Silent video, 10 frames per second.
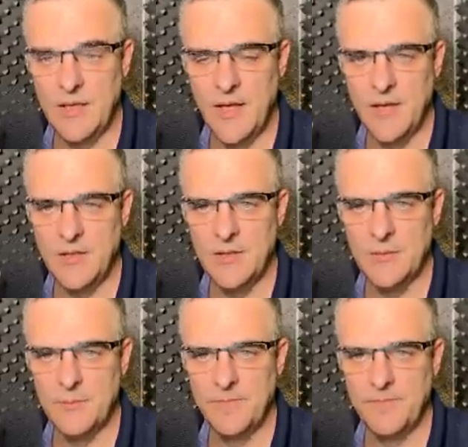that.
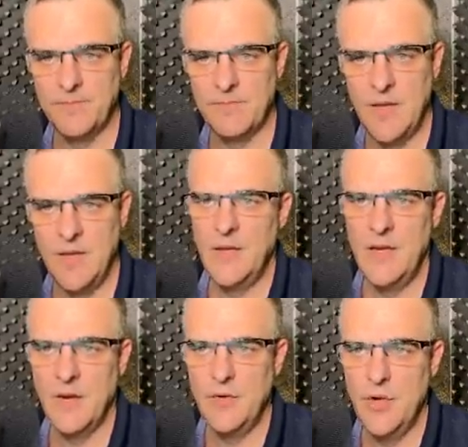
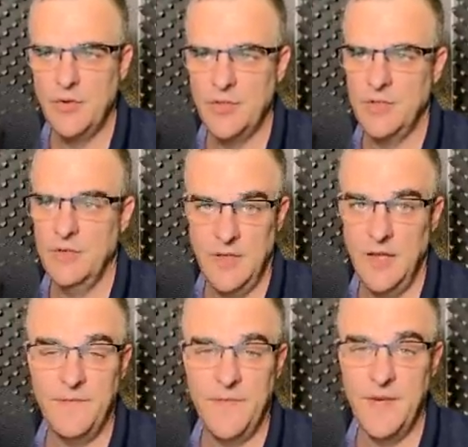Now note,
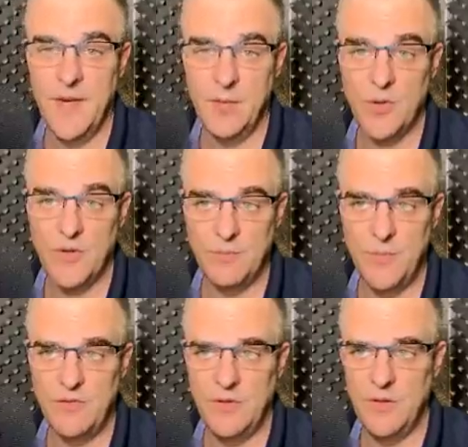if the network is
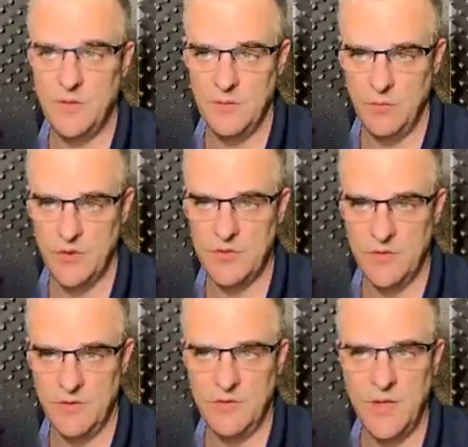busy, which
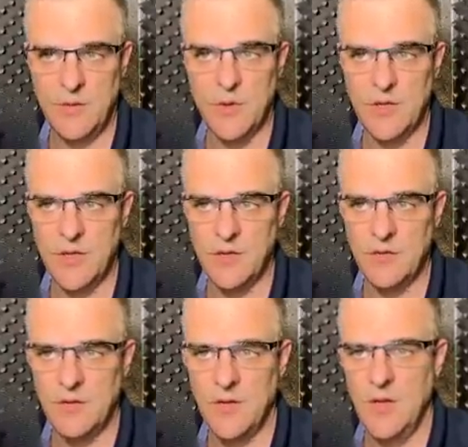this network
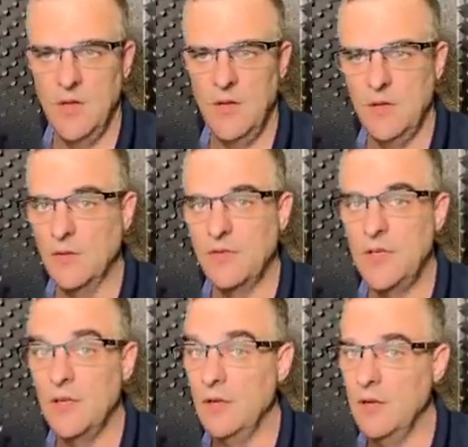is, you'll see
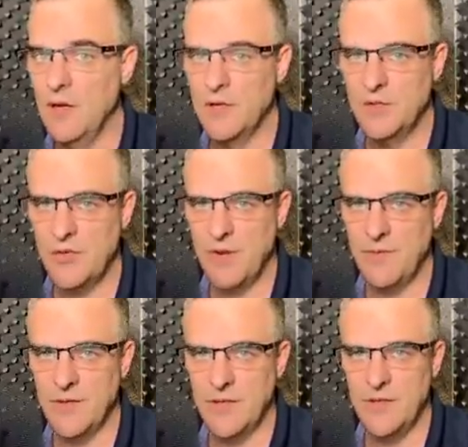a lot of
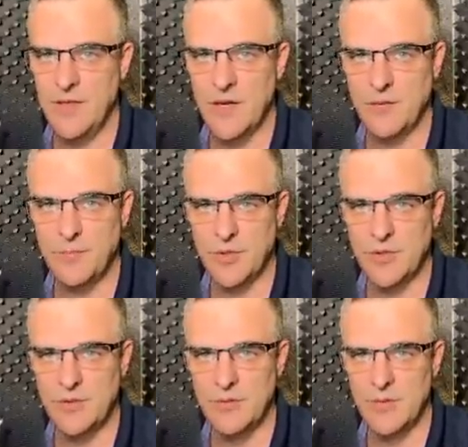traffic in the
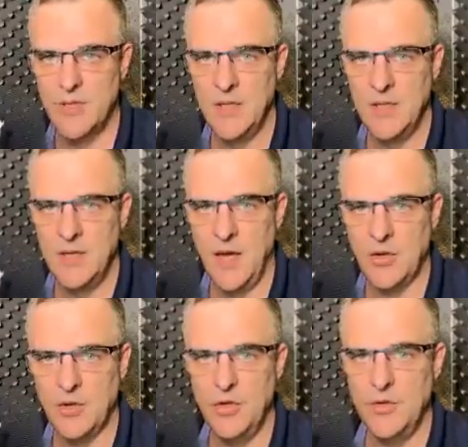output. I
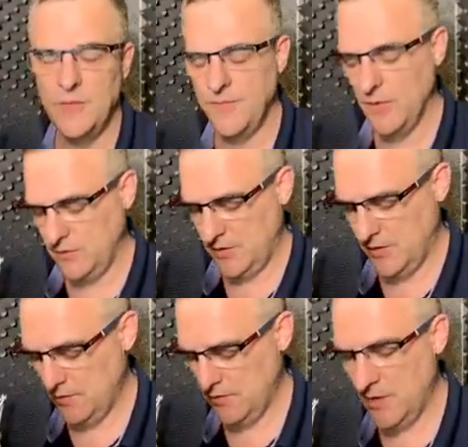could filter,
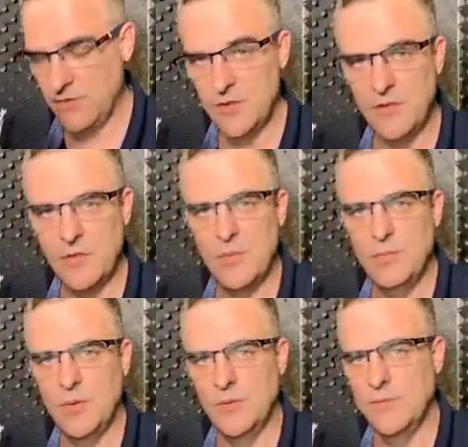as an
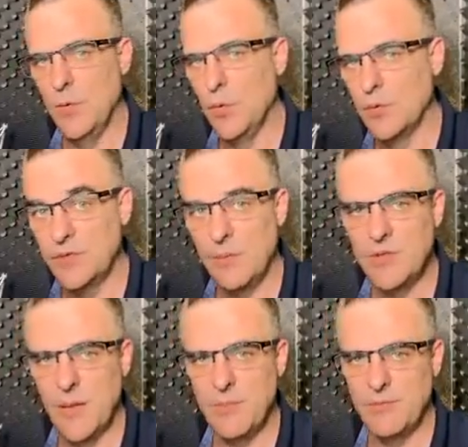example, for some
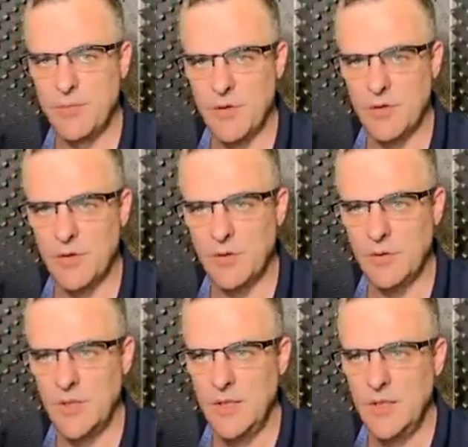type of protocol.
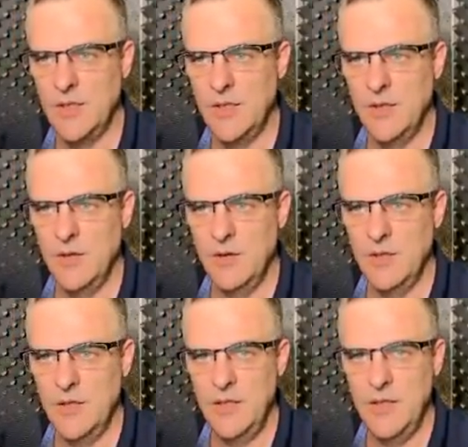
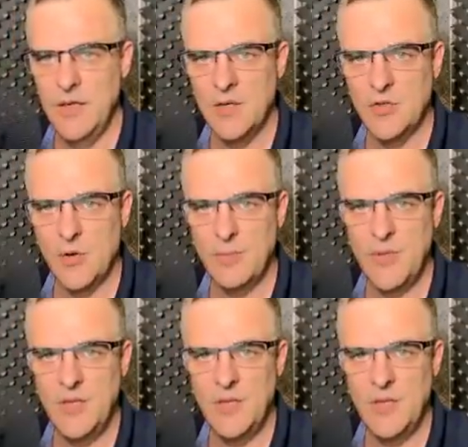EIGRP